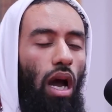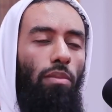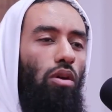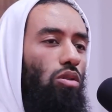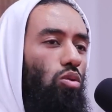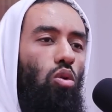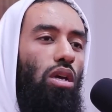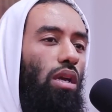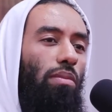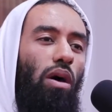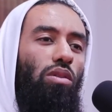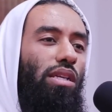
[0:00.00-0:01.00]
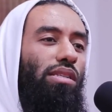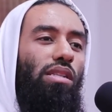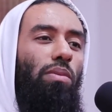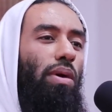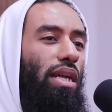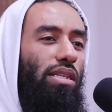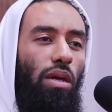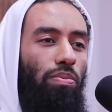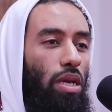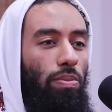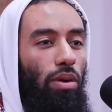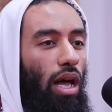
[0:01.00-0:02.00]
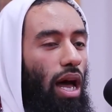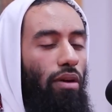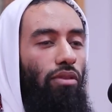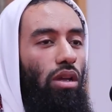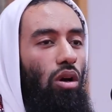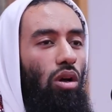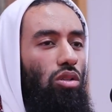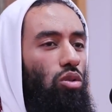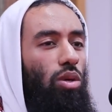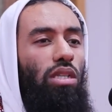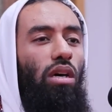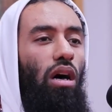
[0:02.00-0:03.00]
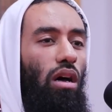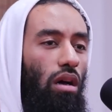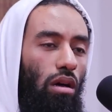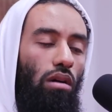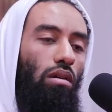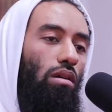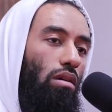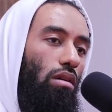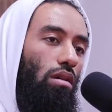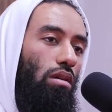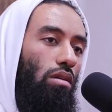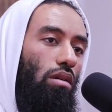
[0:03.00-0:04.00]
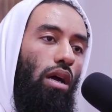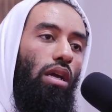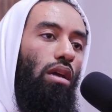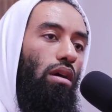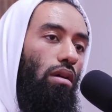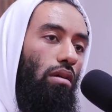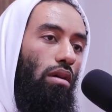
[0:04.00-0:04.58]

I'm not talking about these debates that people are having on Twitter, right?